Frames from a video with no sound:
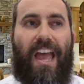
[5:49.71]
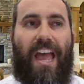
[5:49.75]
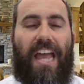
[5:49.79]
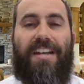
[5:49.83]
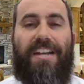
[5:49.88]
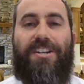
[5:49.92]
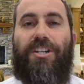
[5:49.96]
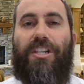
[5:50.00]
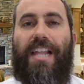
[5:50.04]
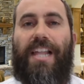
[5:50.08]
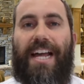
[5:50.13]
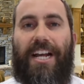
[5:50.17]

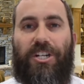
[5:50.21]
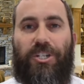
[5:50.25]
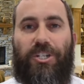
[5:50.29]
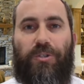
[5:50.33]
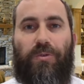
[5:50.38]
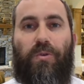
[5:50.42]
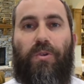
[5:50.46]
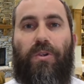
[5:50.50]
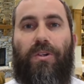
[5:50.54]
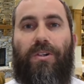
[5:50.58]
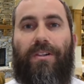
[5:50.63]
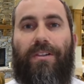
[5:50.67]

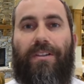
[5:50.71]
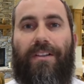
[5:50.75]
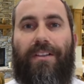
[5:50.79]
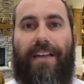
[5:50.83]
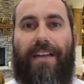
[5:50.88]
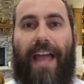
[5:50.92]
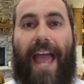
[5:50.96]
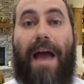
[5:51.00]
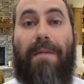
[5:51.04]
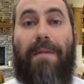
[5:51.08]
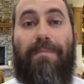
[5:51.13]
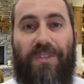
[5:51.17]
intellectual
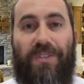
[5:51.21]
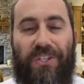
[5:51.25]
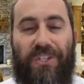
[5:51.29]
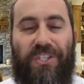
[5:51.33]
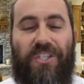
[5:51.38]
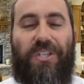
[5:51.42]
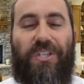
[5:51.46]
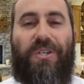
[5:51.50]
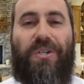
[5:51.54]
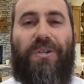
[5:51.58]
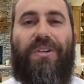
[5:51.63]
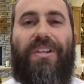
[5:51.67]

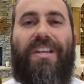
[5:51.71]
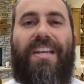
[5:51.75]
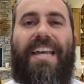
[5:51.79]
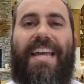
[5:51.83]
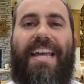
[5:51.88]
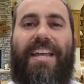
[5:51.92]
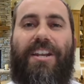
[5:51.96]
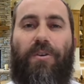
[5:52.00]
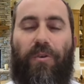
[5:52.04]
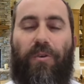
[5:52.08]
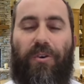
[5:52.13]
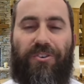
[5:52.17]
aptitude
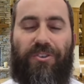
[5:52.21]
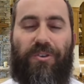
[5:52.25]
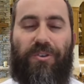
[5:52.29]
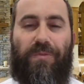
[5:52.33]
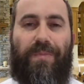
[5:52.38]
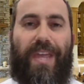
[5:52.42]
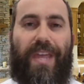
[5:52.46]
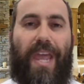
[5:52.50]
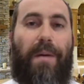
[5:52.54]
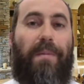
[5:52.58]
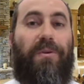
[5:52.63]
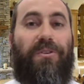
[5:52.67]
in order to
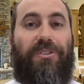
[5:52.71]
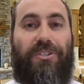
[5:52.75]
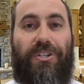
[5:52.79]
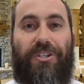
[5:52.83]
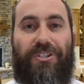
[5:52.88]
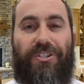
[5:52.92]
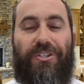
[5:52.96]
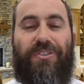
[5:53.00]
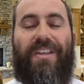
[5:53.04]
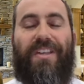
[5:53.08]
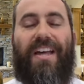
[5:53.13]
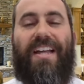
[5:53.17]
be able to
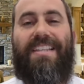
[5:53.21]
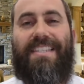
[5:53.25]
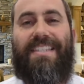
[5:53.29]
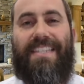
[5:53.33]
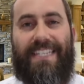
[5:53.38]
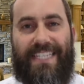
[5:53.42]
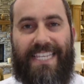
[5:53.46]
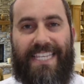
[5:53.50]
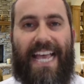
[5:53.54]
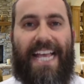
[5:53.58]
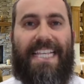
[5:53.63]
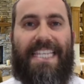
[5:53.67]
do that
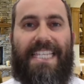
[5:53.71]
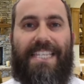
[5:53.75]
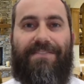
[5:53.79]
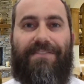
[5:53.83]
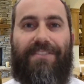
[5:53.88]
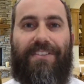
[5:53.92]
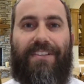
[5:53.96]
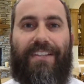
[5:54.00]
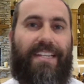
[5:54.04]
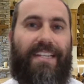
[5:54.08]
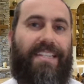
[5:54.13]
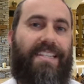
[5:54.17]
successfully.